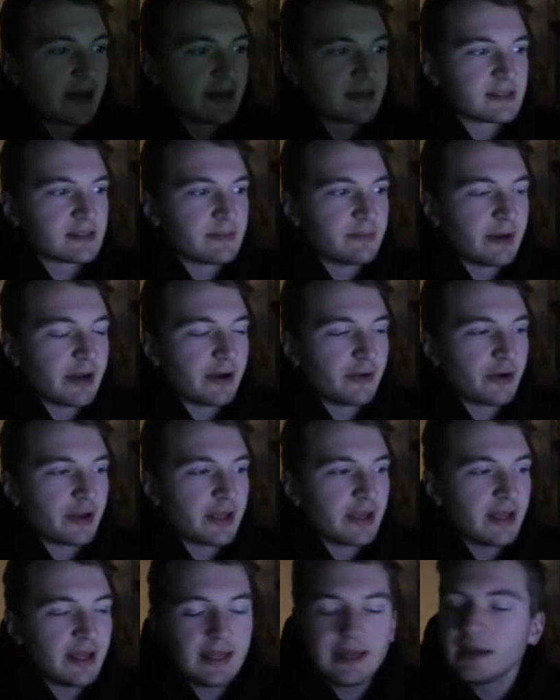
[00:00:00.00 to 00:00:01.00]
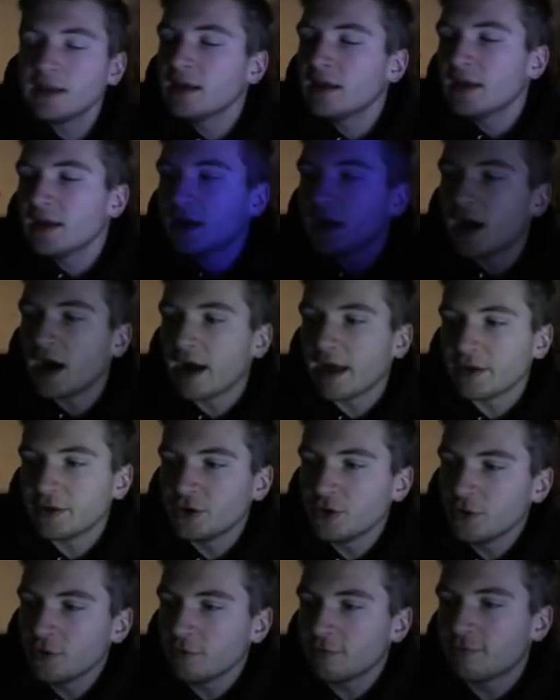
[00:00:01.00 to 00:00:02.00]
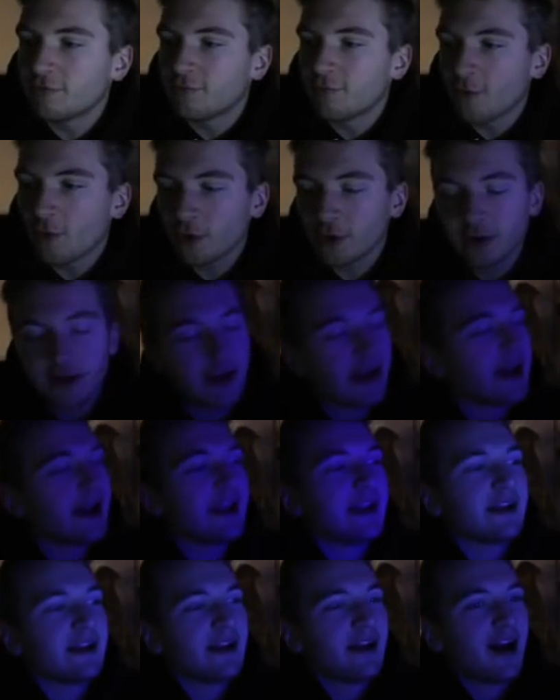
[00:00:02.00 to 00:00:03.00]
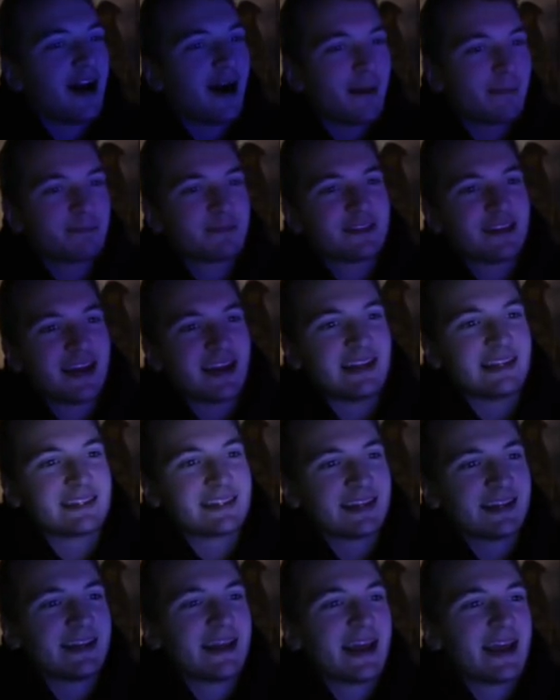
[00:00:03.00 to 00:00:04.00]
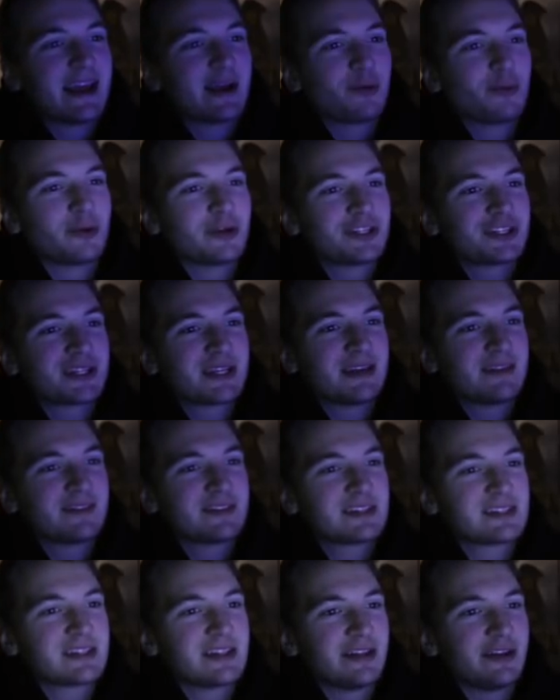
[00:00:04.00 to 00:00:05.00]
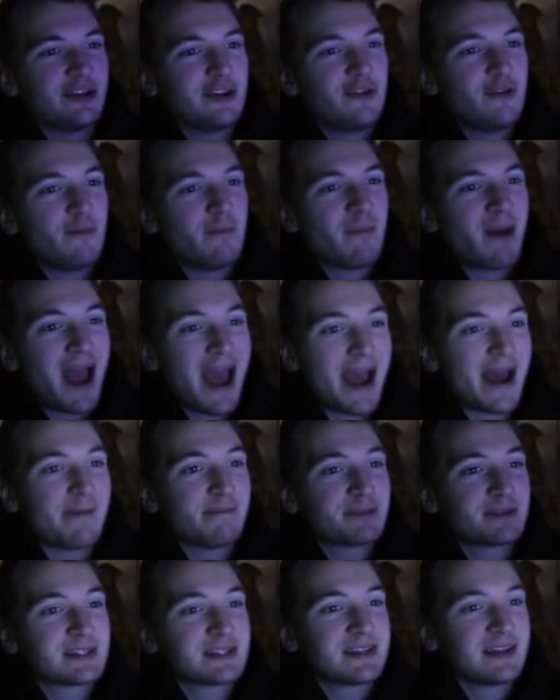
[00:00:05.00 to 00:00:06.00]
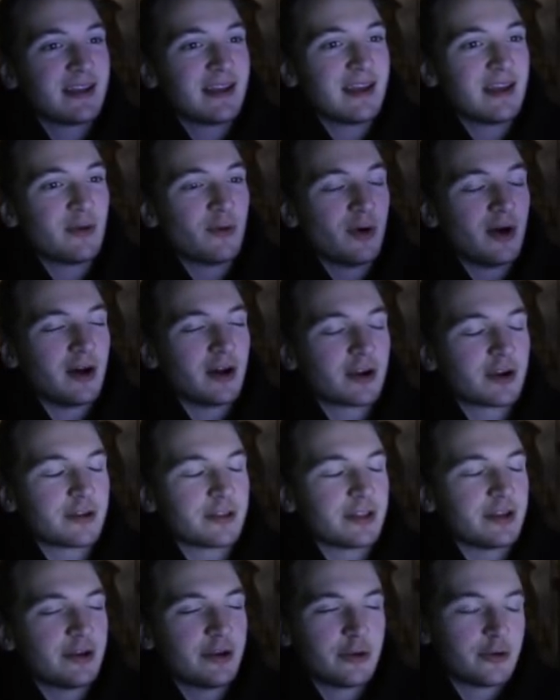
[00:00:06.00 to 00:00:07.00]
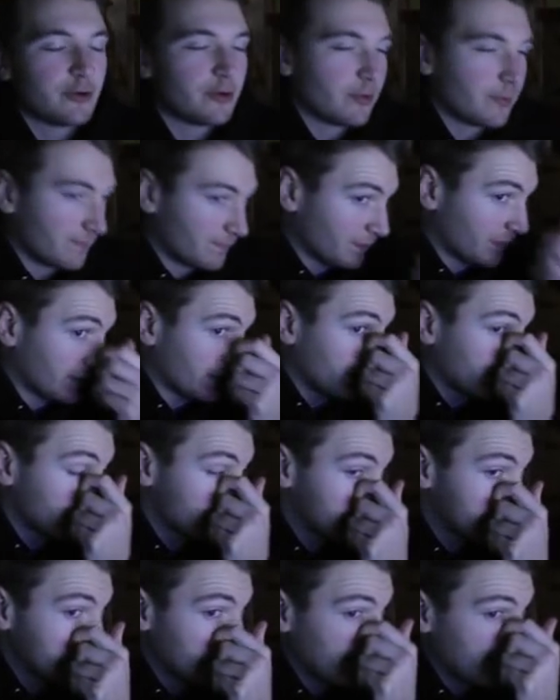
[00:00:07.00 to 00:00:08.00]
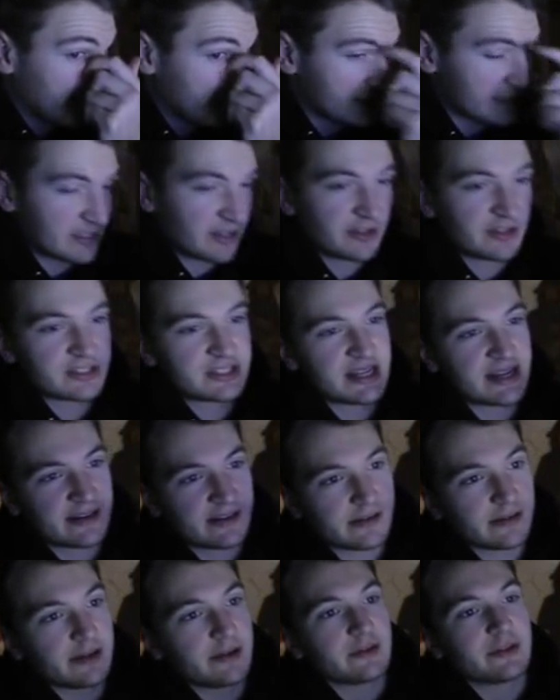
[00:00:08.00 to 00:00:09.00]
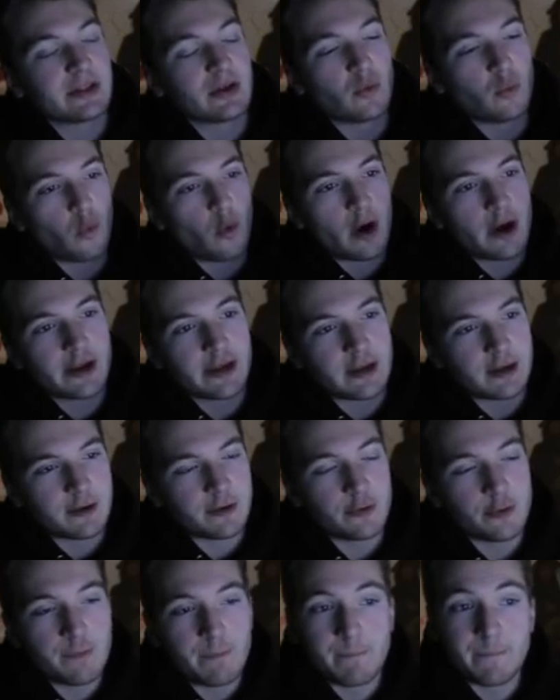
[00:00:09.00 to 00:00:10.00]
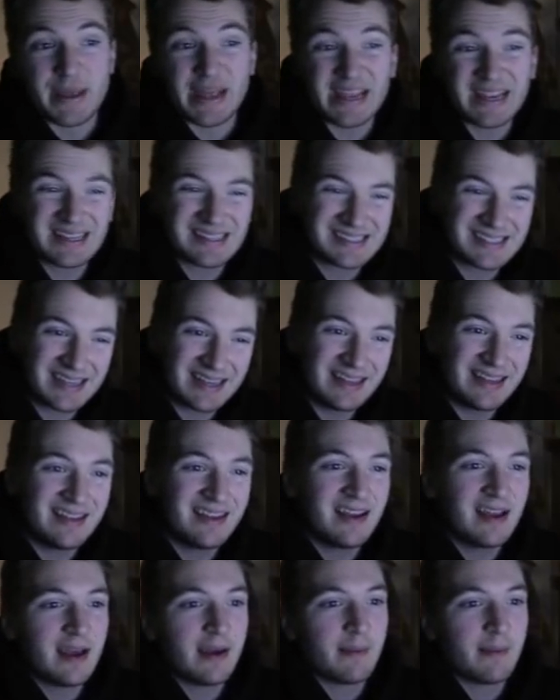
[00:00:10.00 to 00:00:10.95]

that's about it. Uh, new Fortnite update today, which gives the new maps well, or the new, the new cities. So there's technically only one new big city,